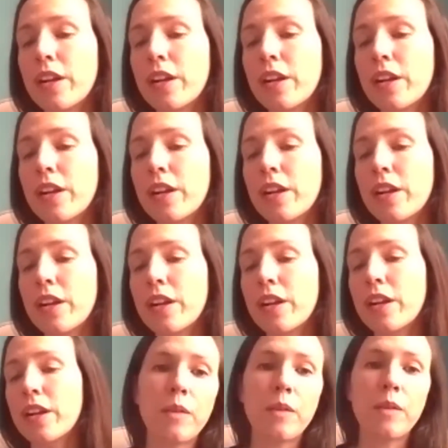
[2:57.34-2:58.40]
Um, this
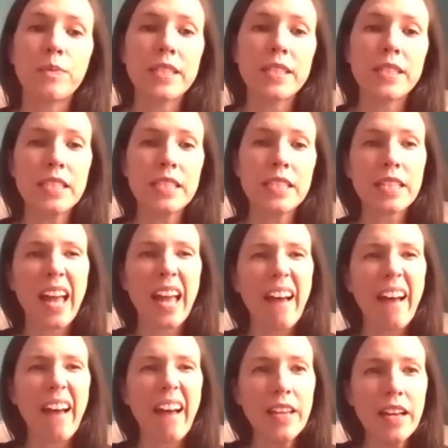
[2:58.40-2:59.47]
is just a caveat
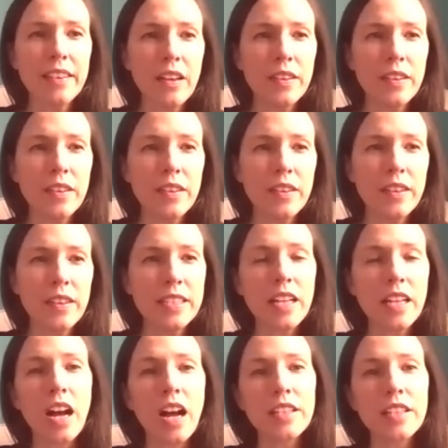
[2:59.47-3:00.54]
though, this is not
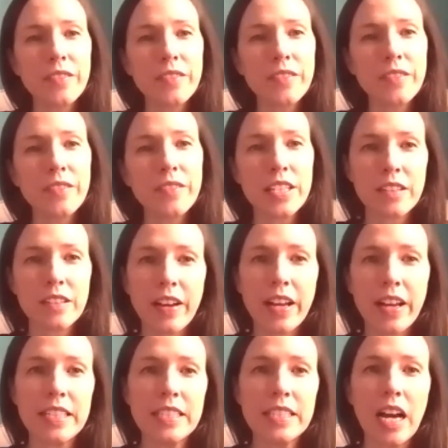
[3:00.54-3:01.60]
conservation advice.
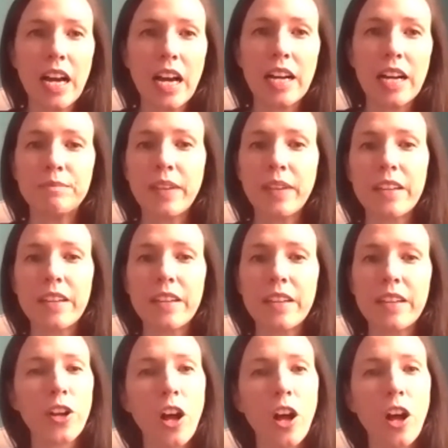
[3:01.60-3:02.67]
Um, and if you're at all
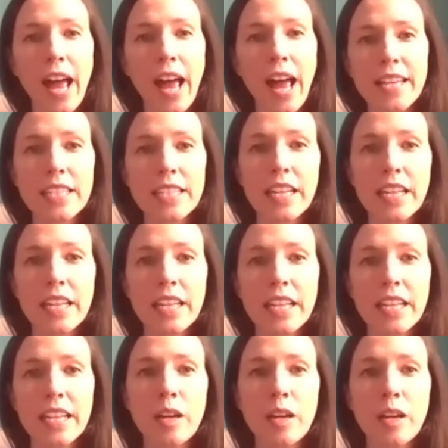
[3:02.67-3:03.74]
hesitant about
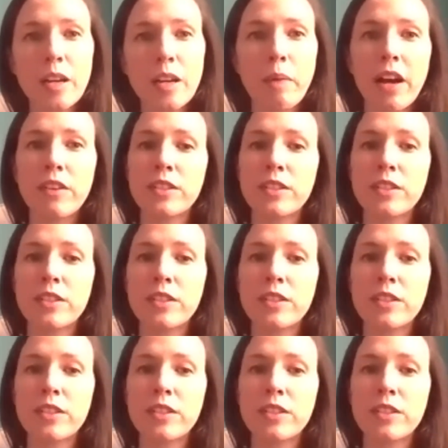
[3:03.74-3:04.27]
doing these